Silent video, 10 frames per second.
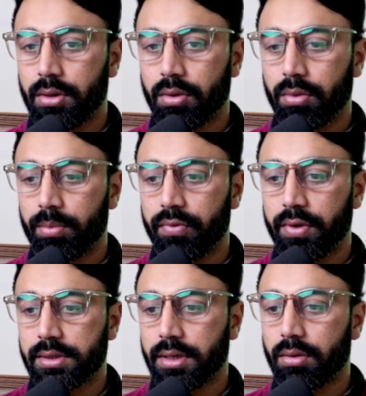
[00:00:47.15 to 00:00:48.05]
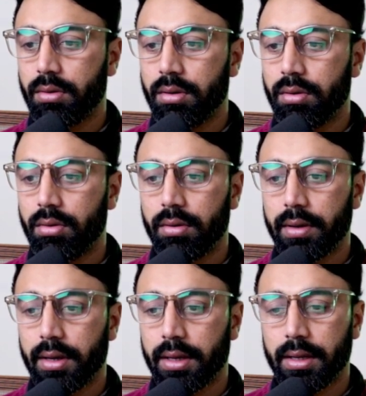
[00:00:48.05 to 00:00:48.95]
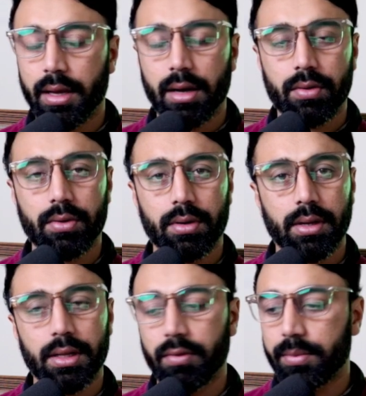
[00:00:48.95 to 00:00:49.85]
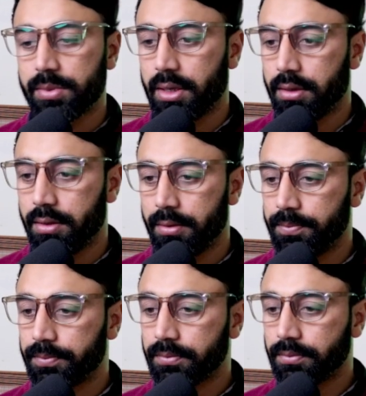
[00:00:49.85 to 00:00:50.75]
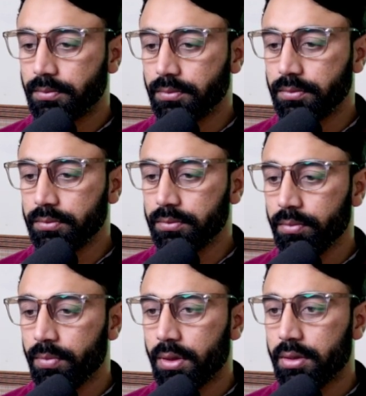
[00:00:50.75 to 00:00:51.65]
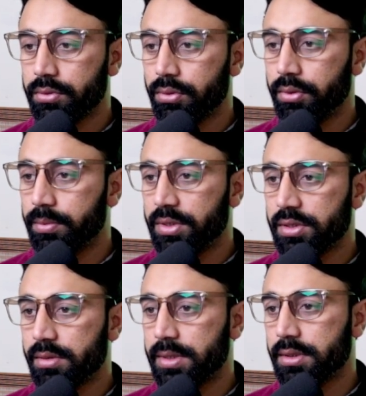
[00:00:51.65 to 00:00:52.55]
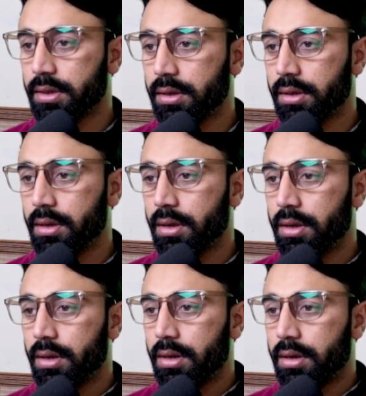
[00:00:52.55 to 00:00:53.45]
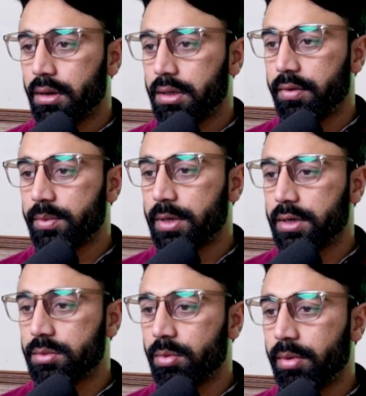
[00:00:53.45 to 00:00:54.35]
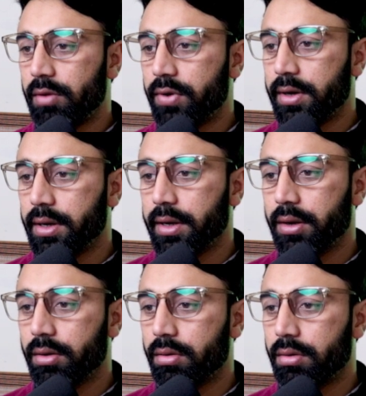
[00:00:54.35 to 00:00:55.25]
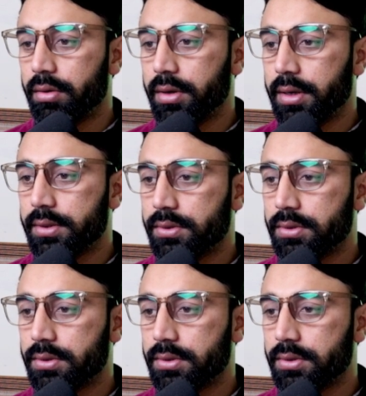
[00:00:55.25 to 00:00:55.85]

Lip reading: fixing any error in the website. So this is basic. The website is mobile friendly, or it's